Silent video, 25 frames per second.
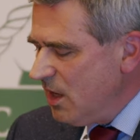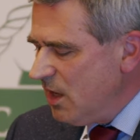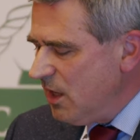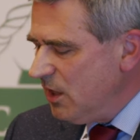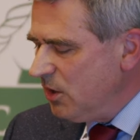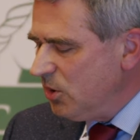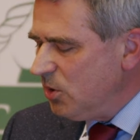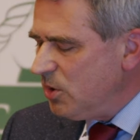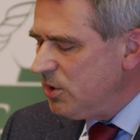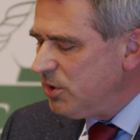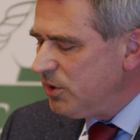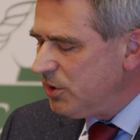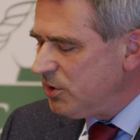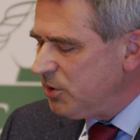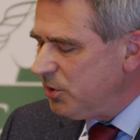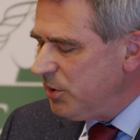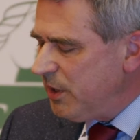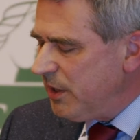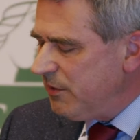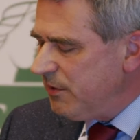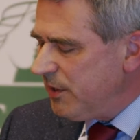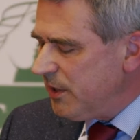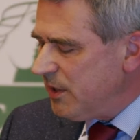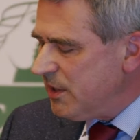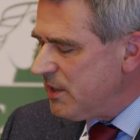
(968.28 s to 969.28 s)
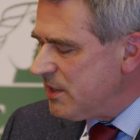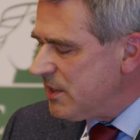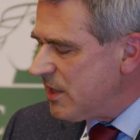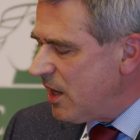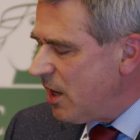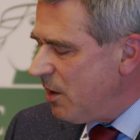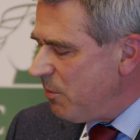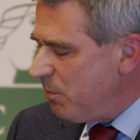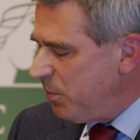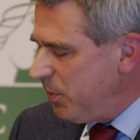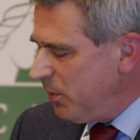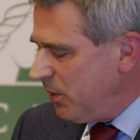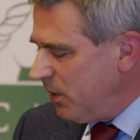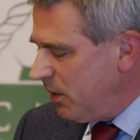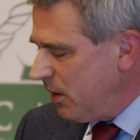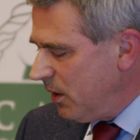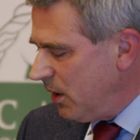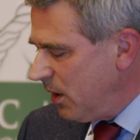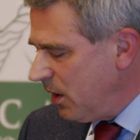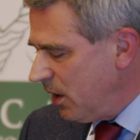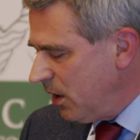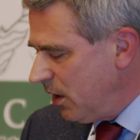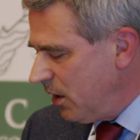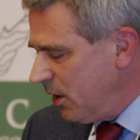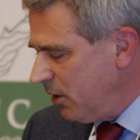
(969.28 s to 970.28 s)
In order to give an
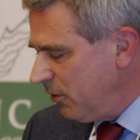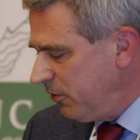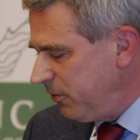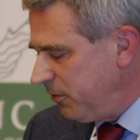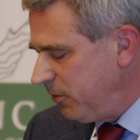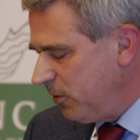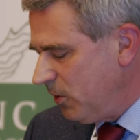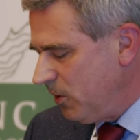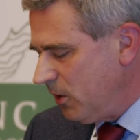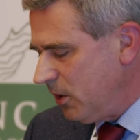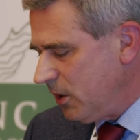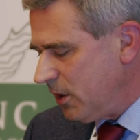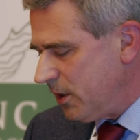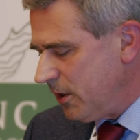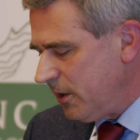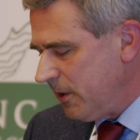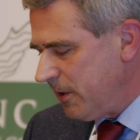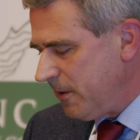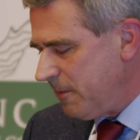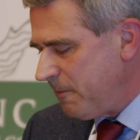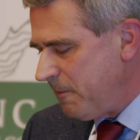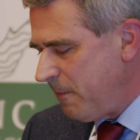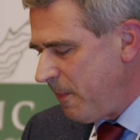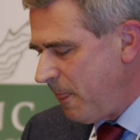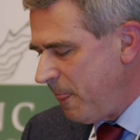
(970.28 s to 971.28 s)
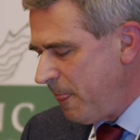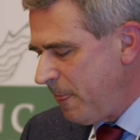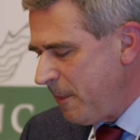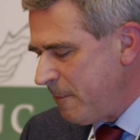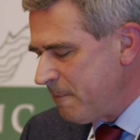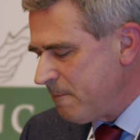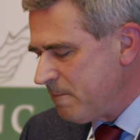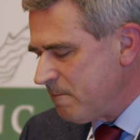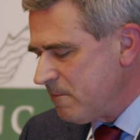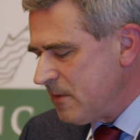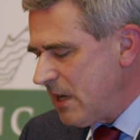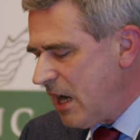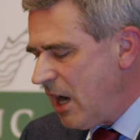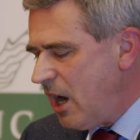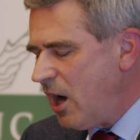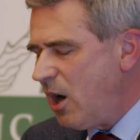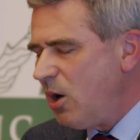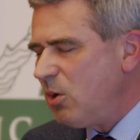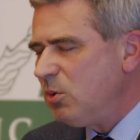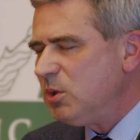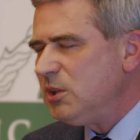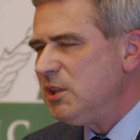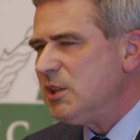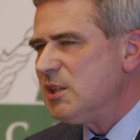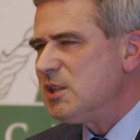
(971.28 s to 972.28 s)
example for
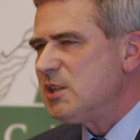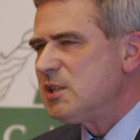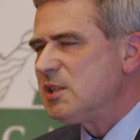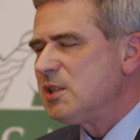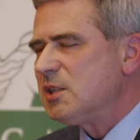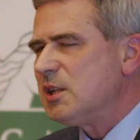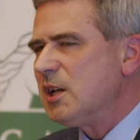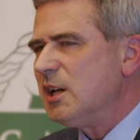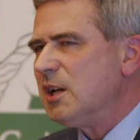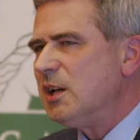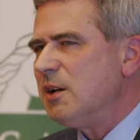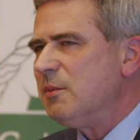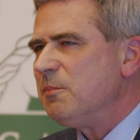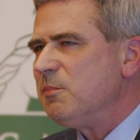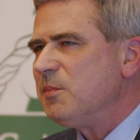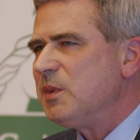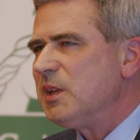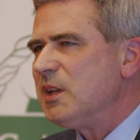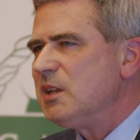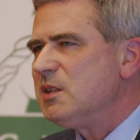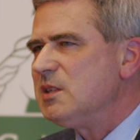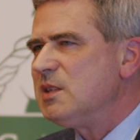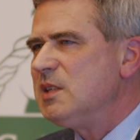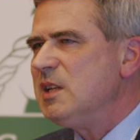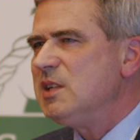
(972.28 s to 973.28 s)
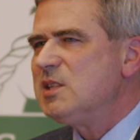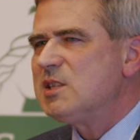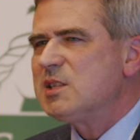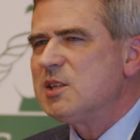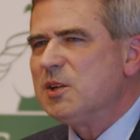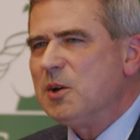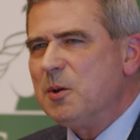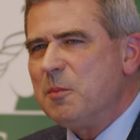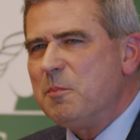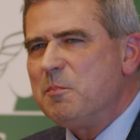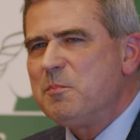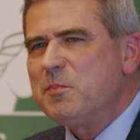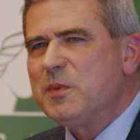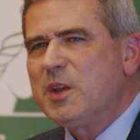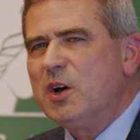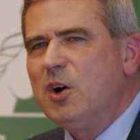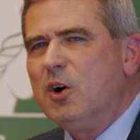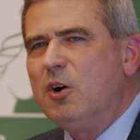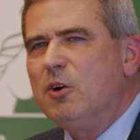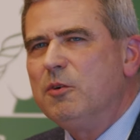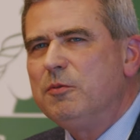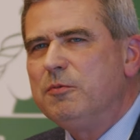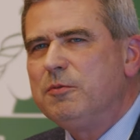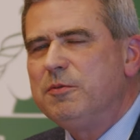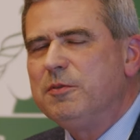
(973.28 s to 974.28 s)
how this system
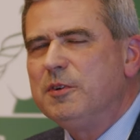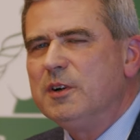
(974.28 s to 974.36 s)
how